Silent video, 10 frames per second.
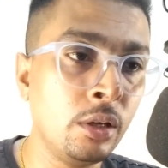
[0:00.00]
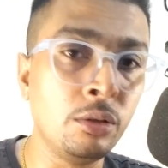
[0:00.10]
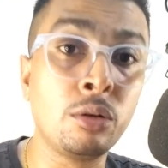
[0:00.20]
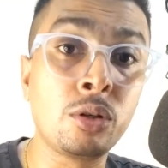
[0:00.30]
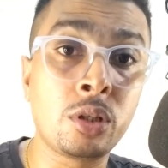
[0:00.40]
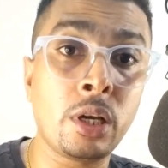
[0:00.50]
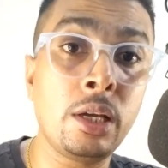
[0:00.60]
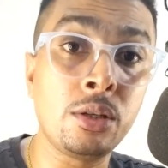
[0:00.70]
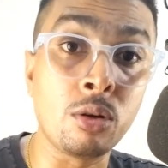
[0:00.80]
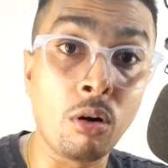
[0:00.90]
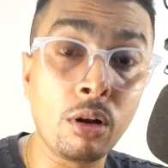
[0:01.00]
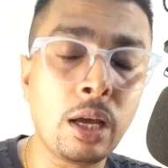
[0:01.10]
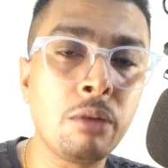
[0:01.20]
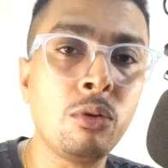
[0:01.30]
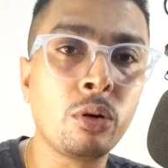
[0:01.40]
you could share your
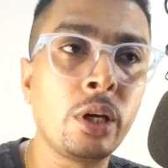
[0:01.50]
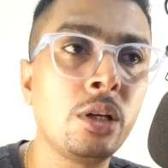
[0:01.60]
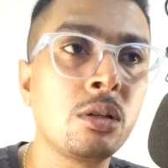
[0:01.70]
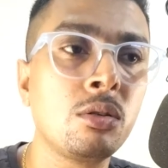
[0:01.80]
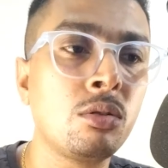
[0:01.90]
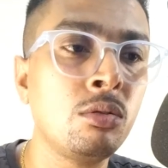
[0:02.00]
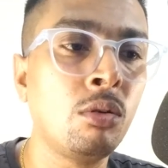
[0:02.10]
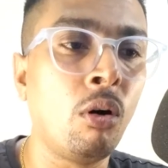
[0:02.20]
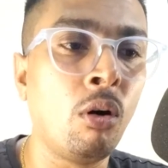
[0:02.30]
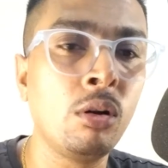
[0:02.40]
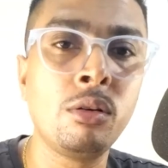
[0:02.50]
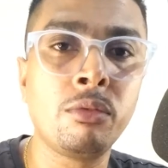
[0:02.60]
live location to all your